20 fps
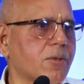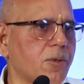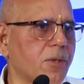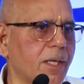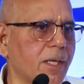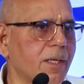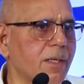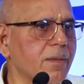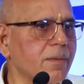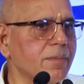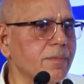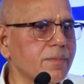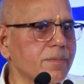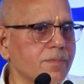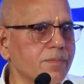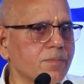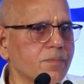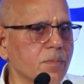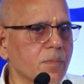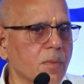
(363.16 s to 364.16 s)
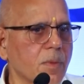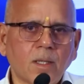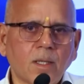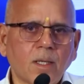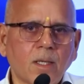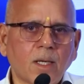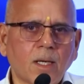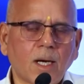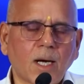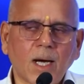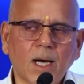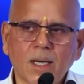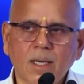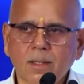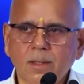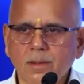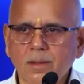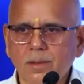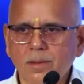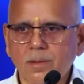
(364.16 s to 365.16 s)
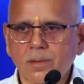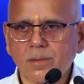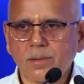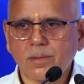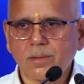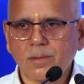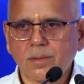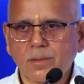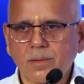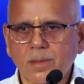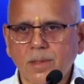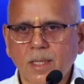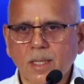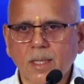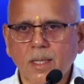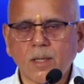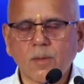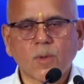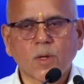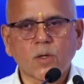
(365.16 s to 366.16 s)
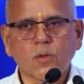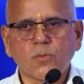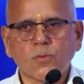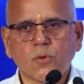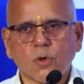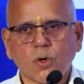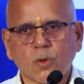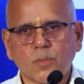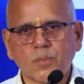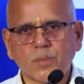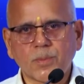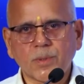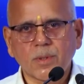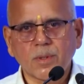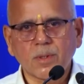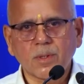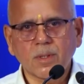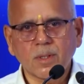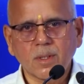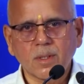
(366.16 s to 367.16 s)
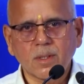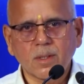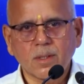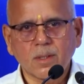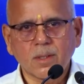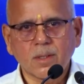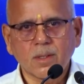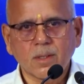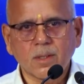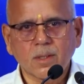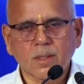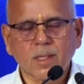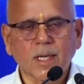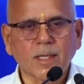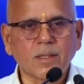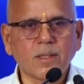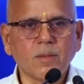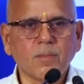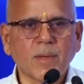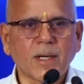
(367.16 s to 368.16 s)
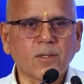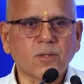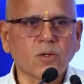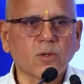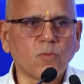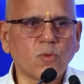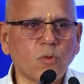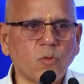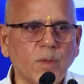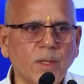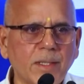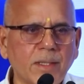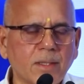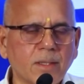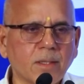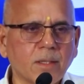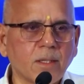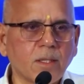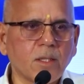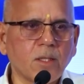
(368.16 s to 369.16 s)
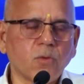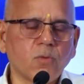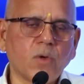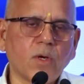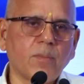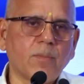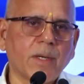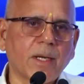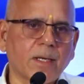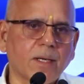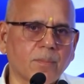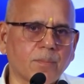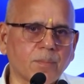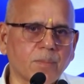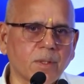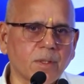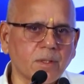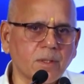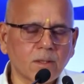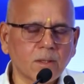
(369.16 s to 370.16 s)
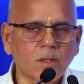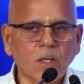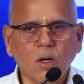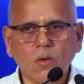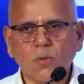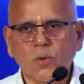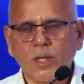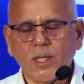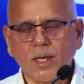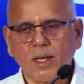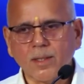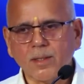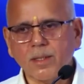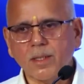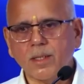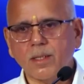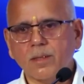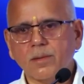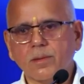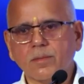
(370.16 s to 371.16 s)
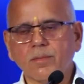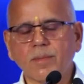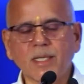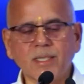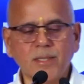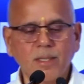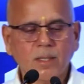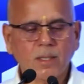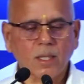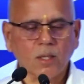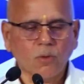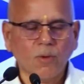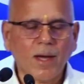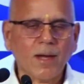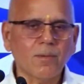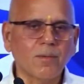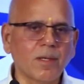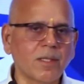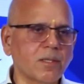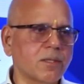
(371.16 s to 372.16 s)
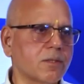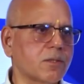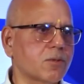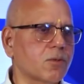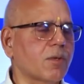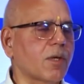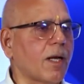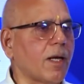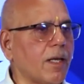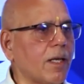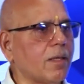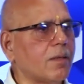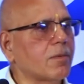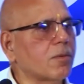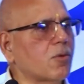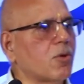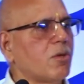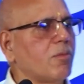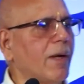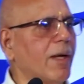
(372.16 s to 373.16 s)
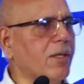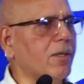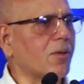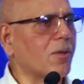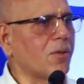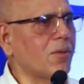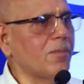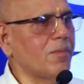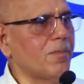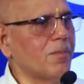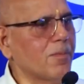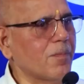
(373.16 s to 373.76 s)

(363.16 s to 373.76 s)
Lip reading: today are a glimmer of hope that the metro movement will pick up. Now, what are the basic requirements to run a good metro?